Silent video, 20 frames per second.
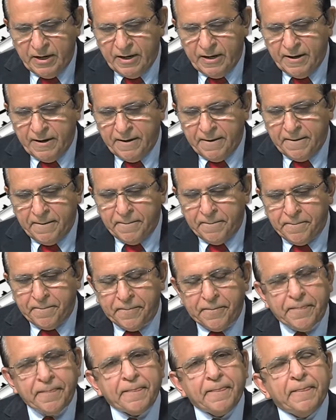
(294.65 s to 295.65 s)

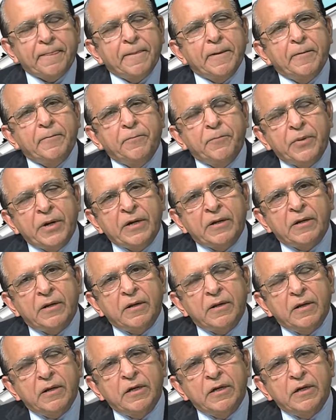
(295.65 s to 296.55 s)
But